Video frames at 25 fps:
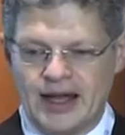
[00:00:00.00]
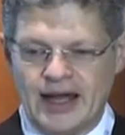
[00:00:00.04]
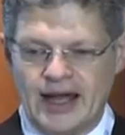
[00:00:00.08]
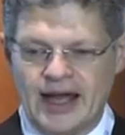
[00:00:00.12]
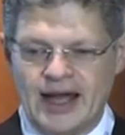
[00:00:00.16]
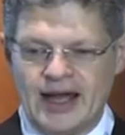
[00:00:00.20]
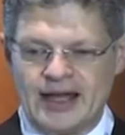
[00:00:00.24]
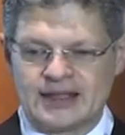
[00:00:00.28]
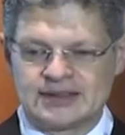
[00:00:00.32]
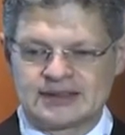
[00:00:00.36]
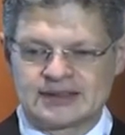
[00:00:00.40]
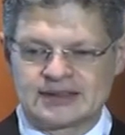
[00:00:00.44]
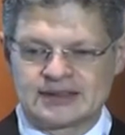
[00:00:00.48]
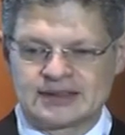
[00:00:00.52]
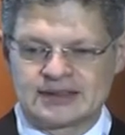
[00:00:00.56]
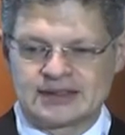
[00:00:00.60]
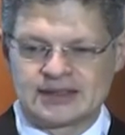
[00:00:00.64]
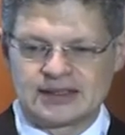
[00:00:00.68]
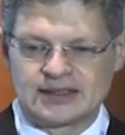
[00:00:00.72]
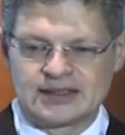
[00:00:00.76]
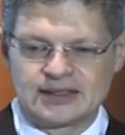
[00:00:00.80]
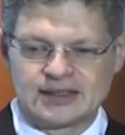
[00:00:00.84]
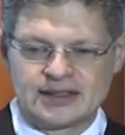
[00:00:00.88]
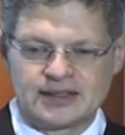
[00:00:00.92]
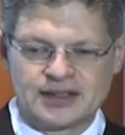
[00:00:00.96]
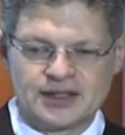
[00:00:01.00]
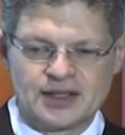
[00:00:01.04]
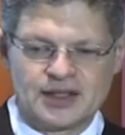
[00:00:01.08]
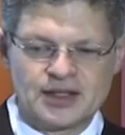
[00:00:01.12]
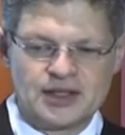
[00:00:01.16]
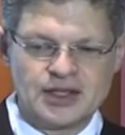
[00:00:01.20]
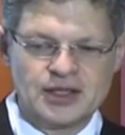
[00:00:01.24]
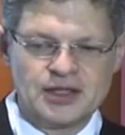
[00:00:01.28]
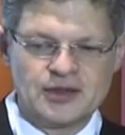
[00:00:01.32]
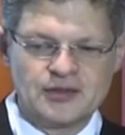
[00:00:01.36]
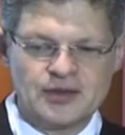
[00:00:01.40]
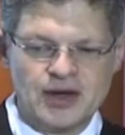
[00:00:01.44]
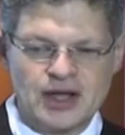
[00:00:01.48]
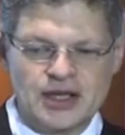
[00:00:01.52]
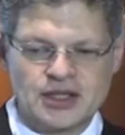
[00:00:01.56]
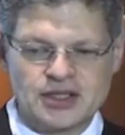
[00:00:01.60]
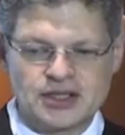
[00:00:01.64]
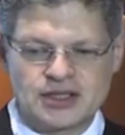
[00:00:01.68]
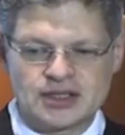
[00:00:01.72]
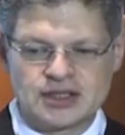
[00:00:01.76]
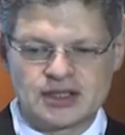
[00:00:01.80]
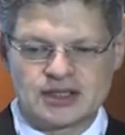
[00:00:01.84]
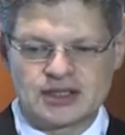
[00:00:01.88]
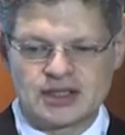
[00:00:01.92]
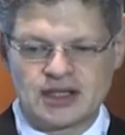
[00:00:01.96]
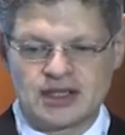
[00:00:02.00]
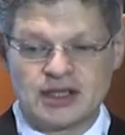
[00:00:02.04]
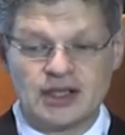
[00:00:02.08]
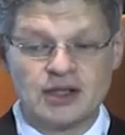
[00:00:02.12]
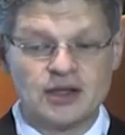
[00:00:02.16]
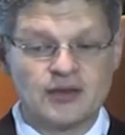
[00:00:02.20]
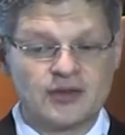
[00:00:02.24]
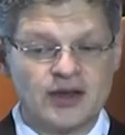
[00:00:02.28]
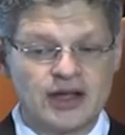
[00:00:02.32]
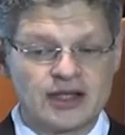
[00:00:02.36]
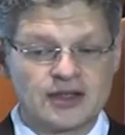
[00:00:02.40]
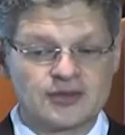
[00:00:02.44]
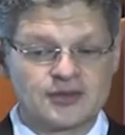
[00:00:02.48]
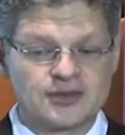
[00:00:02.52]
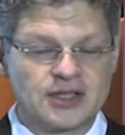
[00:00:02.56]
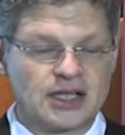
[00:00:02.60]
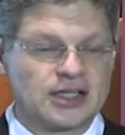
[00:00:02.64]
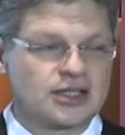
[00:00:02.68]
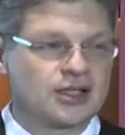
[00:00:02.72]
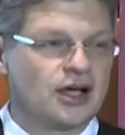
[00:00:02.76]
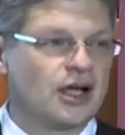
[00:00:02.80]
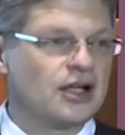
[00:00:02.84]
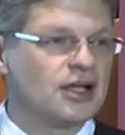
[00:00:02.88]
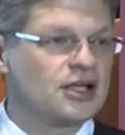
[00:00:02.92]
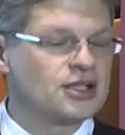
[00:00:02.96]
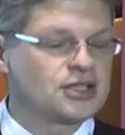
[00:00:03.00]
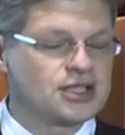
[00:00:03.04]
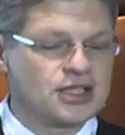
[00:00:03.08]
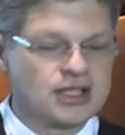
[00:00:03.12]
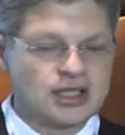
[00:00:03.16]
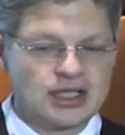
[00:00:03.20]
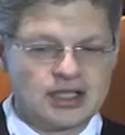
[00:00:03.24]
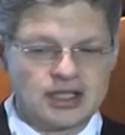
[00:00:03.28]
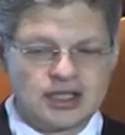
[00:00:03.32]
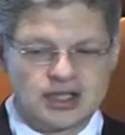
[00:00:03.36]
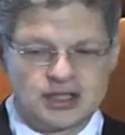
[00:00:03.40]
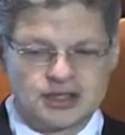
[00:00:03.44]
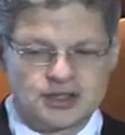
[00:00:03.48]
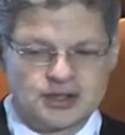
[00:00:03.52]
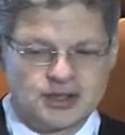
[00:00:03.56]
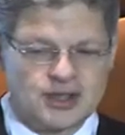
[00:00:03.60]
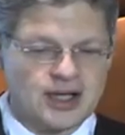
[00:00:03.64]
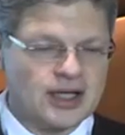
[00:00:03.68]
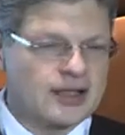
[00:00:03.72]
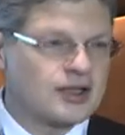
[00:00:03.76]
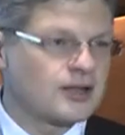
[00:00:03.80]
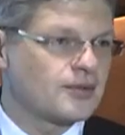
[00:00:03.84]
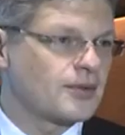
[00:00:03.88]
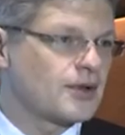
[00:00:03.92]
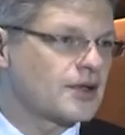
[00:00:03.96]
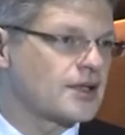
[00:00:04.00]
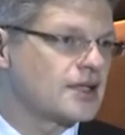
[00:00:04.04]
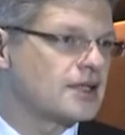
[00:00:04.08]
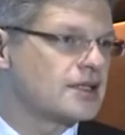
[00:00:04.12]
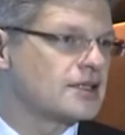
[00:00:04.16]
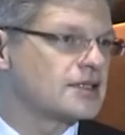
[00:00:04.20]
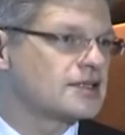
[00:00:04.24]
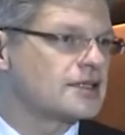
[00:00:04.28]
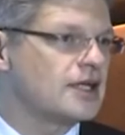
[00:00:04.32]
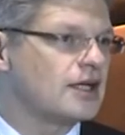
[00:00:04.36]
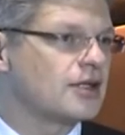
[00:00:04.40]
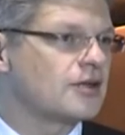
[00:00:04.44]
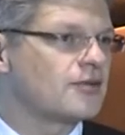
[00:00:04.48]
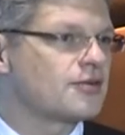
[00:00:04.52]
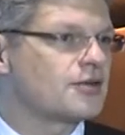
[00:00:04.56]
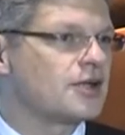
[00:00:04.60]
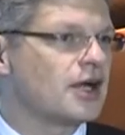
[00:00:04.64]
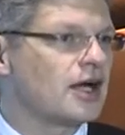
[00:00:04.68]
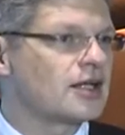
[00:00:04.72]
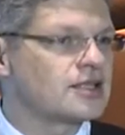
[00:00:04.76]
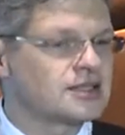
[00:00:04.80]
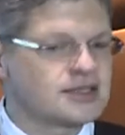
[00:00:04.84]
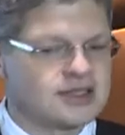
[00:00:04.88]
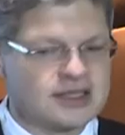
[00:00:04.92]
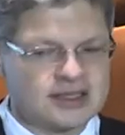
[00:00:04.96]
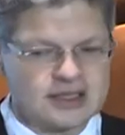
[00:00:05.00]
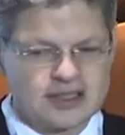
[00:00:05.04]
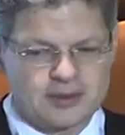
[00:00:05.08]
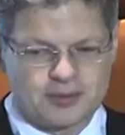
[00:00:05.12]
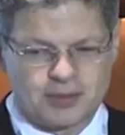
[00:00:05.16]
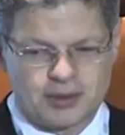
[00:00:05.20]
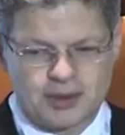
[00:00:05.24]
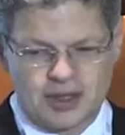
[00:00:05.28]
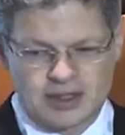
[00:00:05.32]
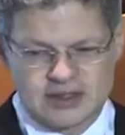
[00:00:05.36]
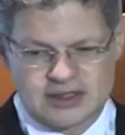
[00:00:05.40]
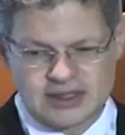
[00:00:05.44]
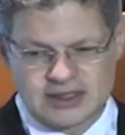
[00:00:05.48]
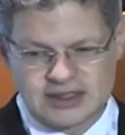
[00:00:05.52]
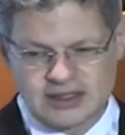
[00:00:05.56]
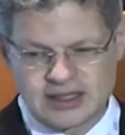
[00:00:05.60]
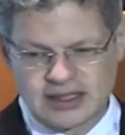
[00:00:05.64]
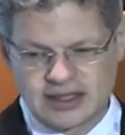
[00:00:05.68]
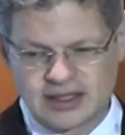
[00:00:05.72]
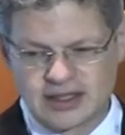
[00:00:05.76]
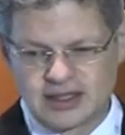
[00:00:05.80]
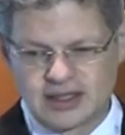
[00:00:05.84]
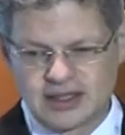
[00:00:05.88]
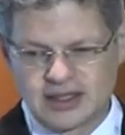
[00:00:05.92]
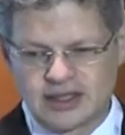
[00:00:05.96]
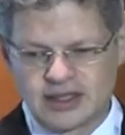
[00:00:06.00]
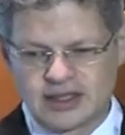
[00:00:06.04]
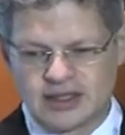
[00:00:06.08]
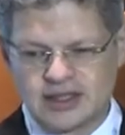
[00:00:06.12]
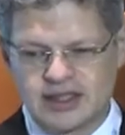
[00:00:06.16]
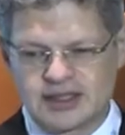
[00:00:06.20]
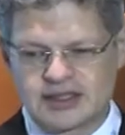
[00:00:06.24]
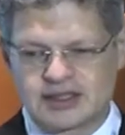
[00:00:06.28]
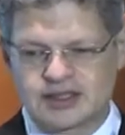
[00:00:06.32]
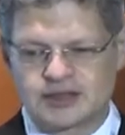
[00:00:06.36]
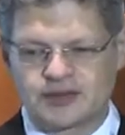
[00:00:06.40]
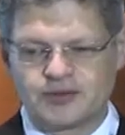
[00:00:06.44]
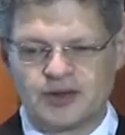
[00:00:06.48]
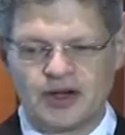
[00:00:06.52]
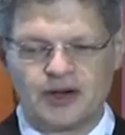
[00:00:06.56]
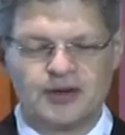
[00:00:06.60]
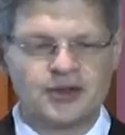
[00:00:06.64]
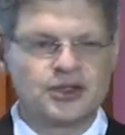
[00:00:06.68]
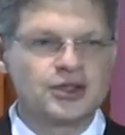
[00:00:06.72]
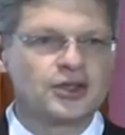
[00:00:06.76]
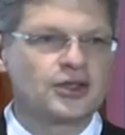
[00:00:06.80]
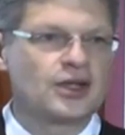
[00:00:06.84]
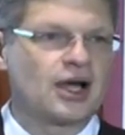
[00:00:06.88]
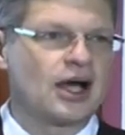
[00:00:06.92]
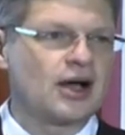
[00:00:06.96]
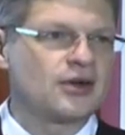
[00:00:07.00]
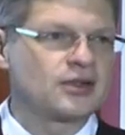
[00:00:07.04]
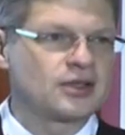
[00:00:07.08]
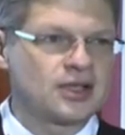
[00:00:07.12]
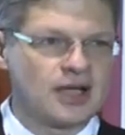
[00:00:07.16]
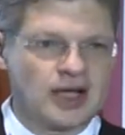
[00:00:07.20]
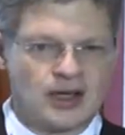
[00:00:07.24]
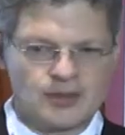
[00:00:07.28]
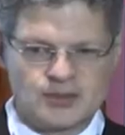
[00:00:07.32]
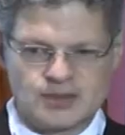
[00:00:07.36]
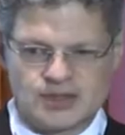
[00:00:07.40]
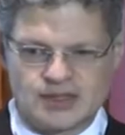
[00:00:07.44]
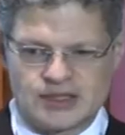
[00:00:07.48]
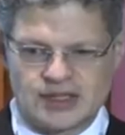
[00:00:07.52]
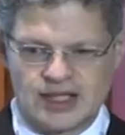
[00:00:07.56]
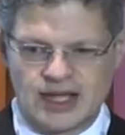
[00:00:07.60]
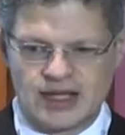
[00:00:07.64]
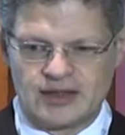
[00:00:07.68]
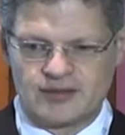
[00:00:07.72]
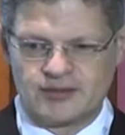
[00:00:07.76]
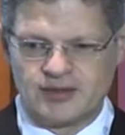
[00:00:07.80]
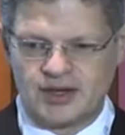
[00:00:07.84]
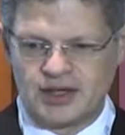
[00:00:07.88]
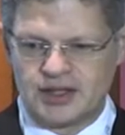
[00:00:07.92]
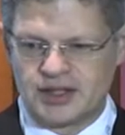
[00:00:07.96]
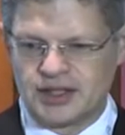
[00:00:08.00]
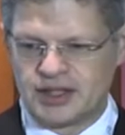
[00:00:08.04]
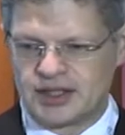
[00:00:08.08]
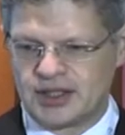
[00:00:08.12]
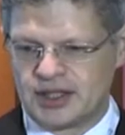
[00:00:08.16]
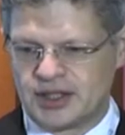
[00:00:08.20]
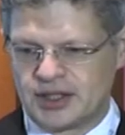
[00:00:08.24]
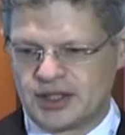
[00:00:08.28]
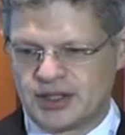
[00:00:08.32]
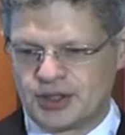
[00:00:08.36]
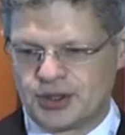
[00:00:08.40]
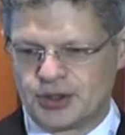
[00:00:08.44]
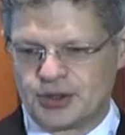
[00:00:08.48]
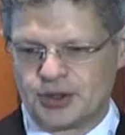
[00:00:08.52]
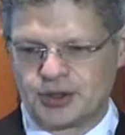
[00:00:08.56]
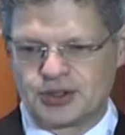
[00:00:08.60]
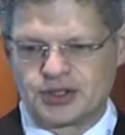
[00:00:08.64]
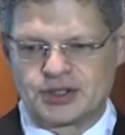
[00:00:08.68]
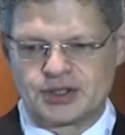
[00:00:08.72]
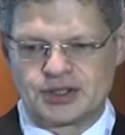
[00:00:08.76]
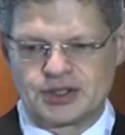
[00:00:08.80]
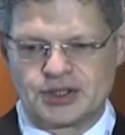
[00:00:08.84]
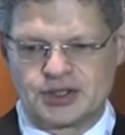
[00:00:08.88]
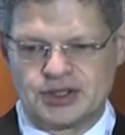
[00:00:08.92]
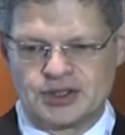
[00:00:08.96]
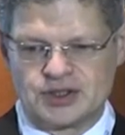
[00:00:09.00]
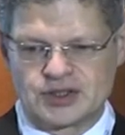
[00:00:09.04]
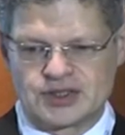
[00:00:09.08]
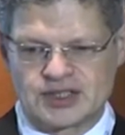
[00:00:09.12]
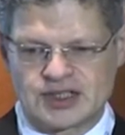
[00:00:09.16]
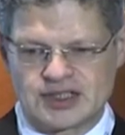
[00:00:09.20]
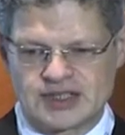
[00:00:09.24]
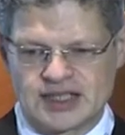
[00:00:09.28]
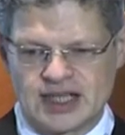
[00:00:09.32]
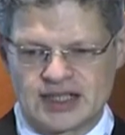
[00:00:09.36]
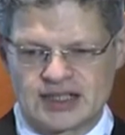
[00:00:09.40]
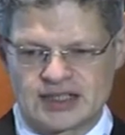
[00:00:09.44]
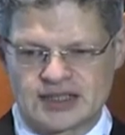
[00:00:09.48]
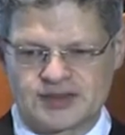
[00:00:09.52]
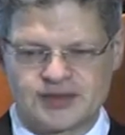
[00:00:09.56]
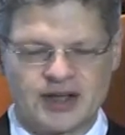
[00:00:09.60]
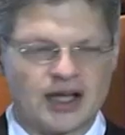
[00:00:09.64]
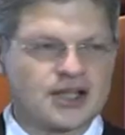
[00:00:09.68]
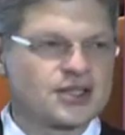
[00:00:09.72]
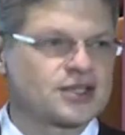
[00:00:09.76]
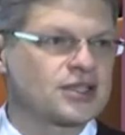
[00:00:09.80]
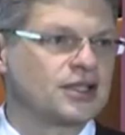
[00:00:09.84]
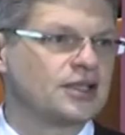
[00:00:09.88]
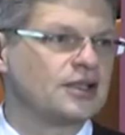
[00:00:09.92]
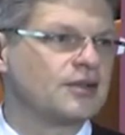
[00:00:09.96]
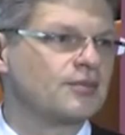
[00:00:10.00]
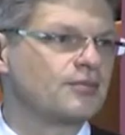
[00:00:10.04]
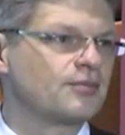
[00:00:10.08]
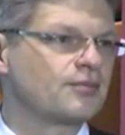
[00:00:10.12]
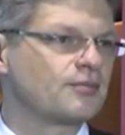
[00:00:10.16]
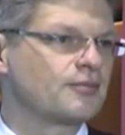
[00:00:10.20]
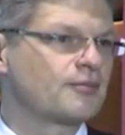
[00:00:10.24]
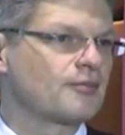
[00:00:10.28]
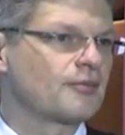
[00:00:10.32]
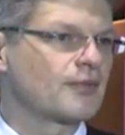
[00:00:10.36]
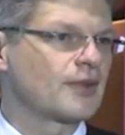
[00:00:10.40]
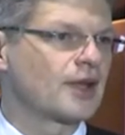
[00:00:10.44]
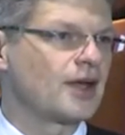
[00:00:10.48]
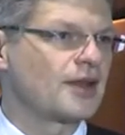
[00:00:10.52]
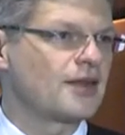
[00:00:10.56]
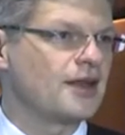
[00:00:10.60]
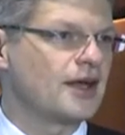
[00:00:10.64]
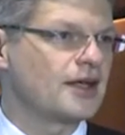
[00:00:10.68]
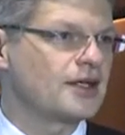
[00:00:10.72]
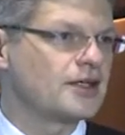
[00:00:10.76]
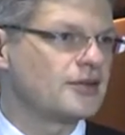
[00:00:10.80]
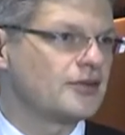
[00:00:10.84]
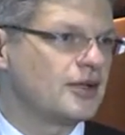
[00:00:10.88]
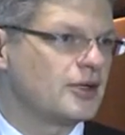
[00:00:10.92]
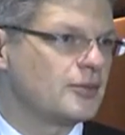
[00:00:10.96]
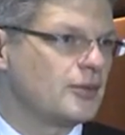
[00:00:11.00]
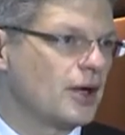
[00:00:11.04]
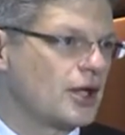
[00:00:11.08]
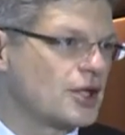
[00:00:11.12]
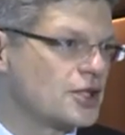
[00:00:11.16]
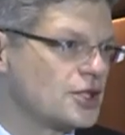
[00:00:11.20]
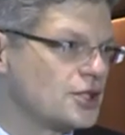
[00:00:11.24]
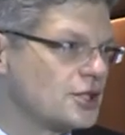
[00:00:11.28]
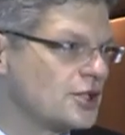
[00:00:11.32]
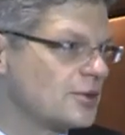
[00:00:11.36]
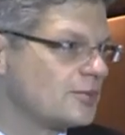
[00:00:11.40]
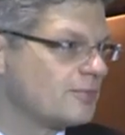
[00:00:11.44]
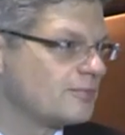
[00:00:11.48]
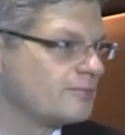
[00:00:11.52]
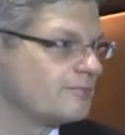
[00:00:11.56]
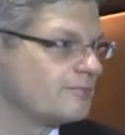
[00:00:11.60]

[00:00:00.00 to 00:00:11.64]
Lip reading: and the innovative technology, together with the state-of-the-art signal processing, leads to very good outcomes and very good user satisfaction. Thank you very much.